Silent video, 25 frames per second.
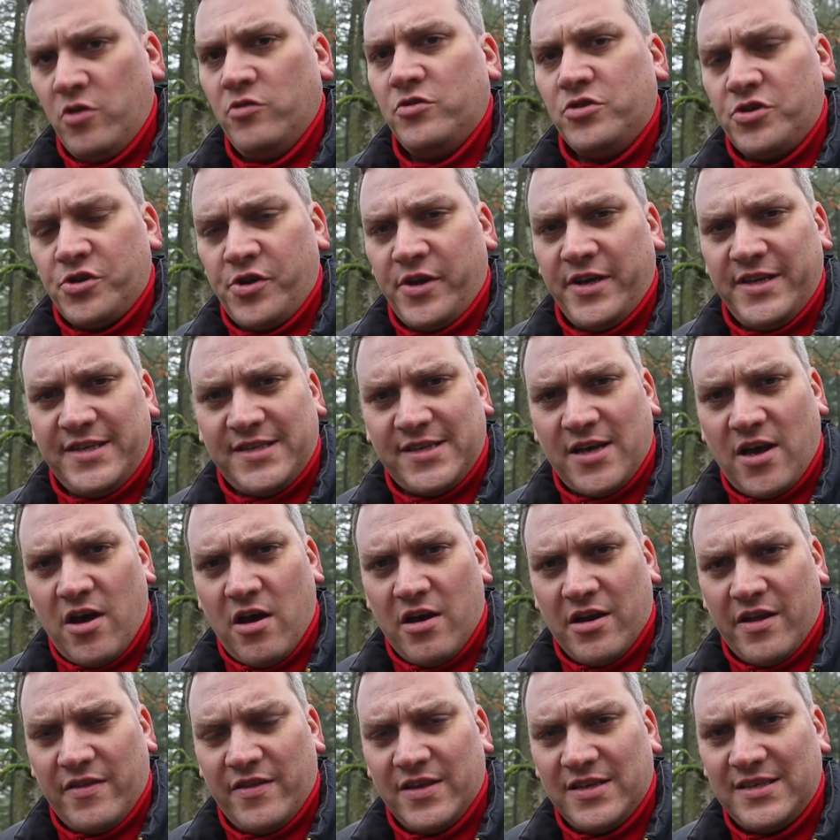Yew Tree
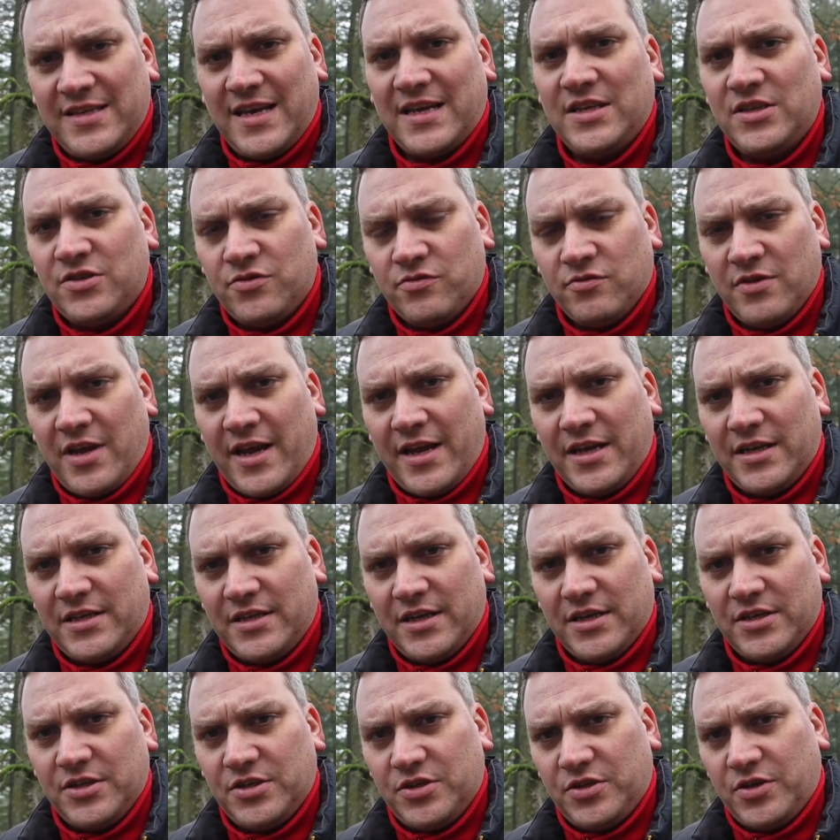Tarn in the central Lake
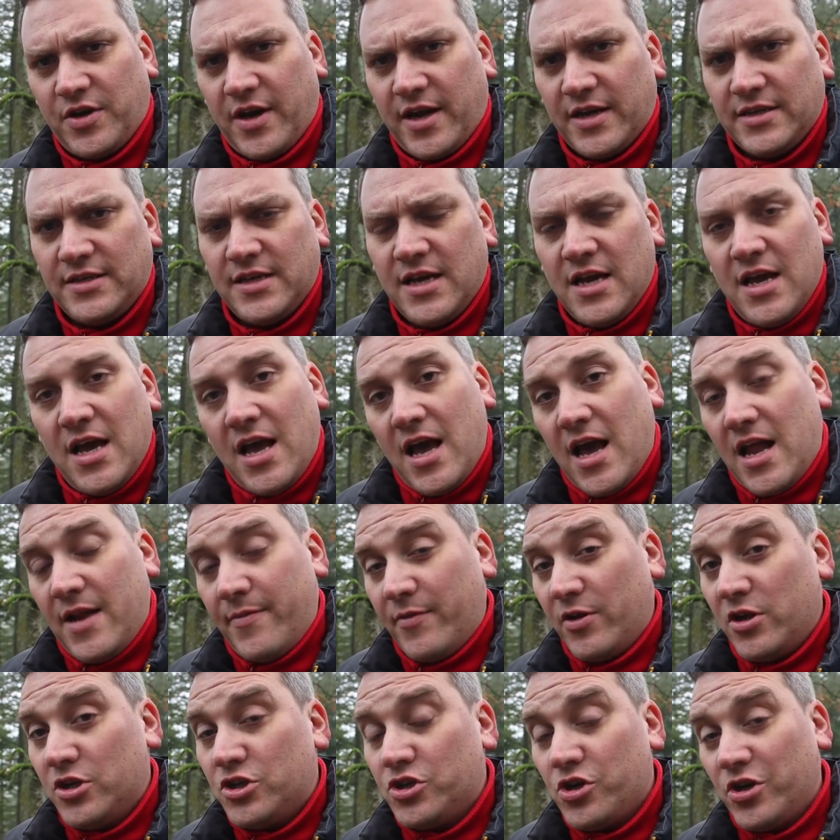District, and
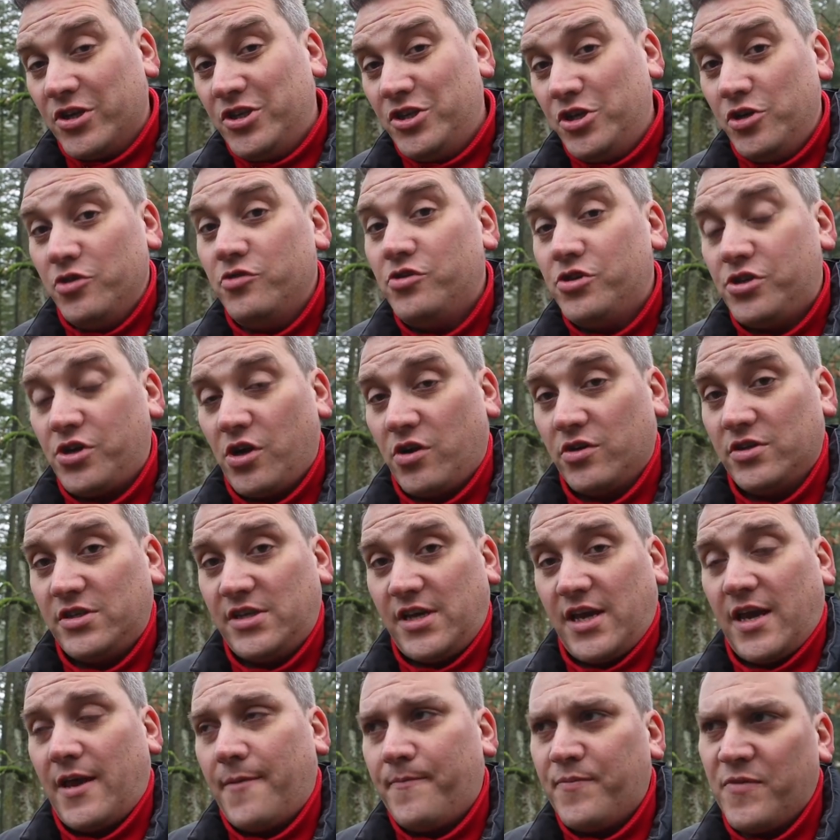I'm going to try two
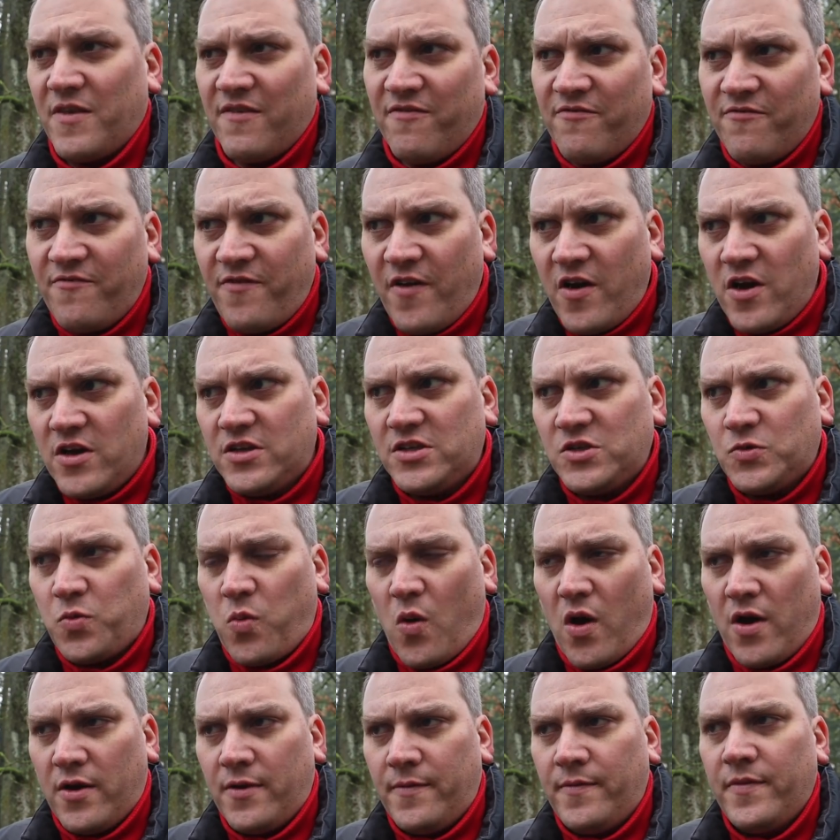shots here. The
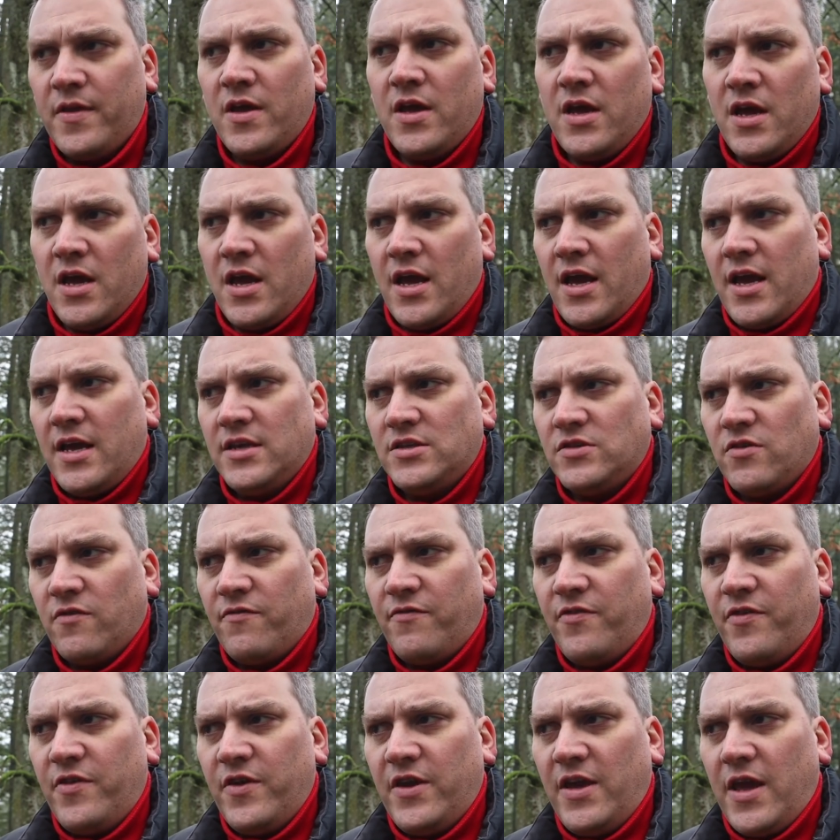first one is
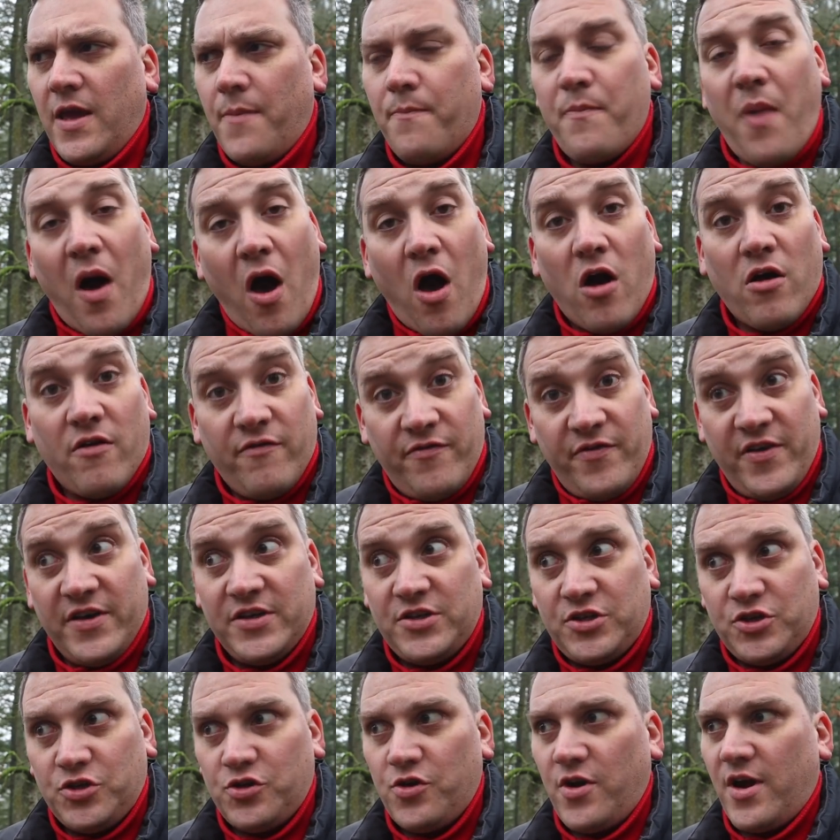of the bark of
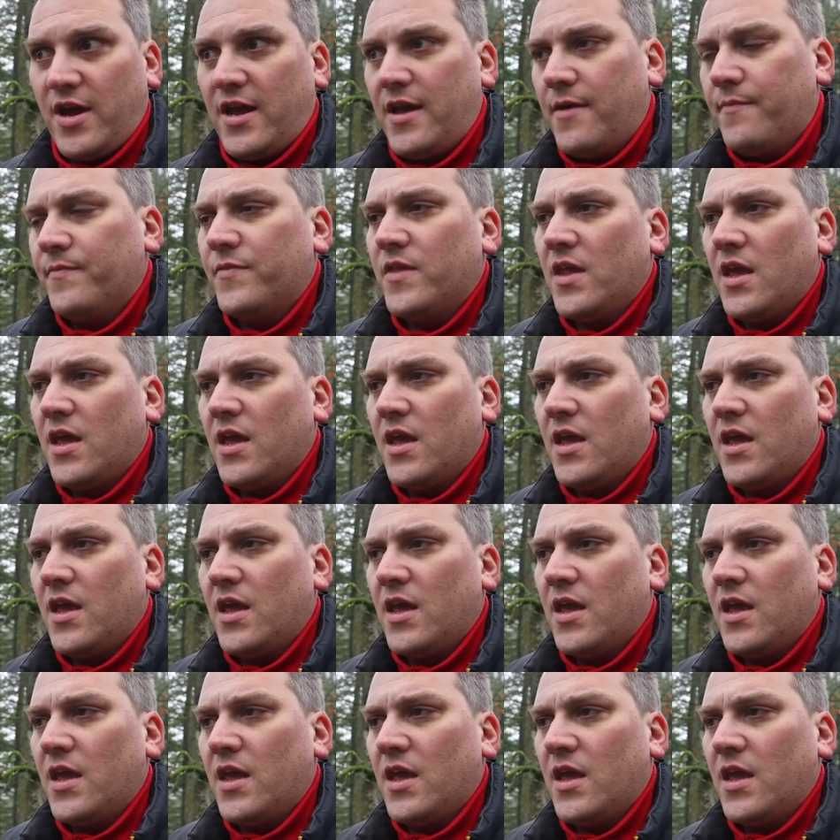this tree.